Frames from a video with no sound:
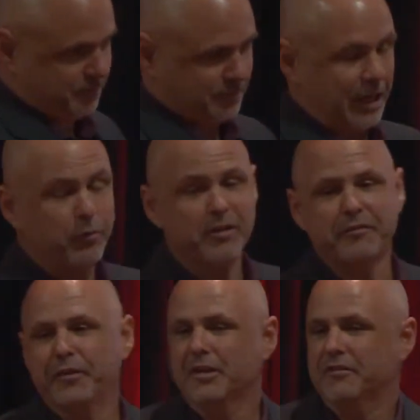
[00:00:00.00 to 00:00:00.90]
How would it
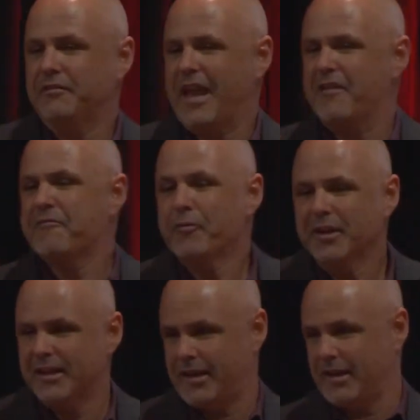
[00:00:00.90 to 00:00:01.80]
feel if every
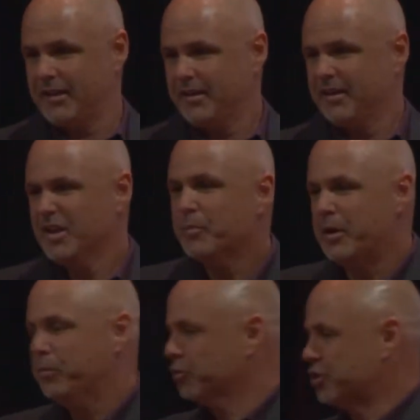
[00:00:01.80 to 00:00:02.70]
day
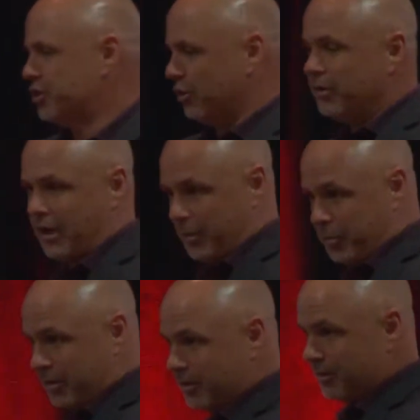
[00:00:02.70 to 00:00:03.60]
people showed
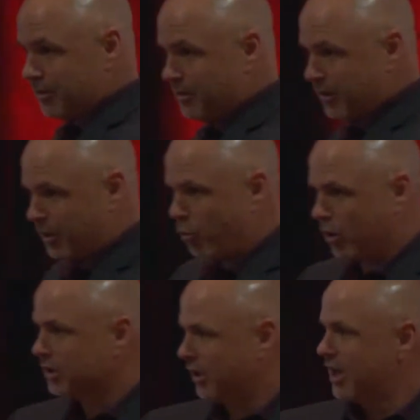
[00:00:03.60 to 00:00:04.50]
up and
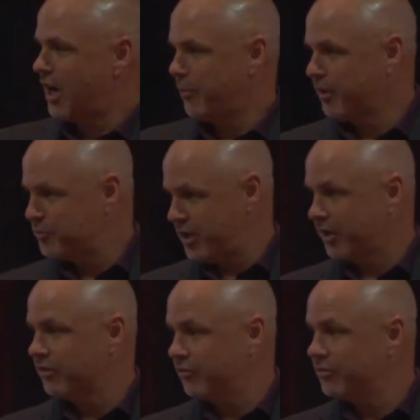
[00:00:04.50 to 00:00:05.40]
worked on common
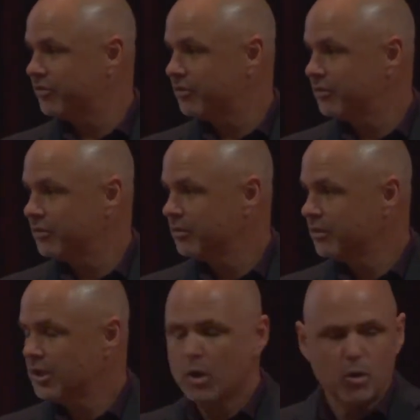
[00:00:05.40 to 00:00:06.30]
objectives,
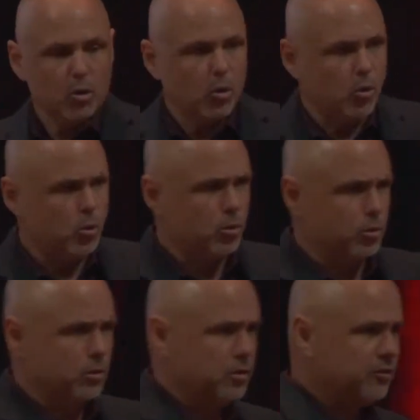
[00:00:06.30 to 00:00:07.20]

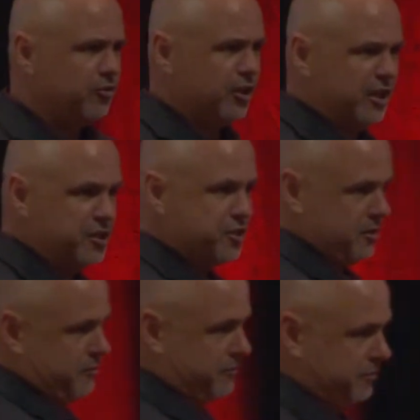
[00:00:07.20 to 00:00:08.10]
or took
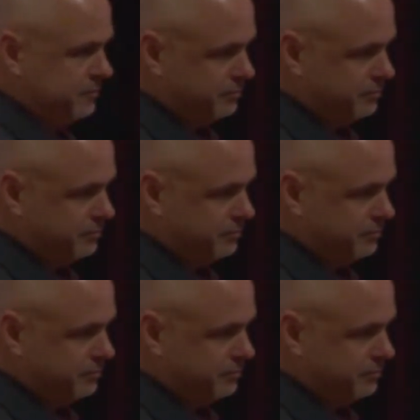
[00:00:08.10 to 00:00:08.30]
initiative,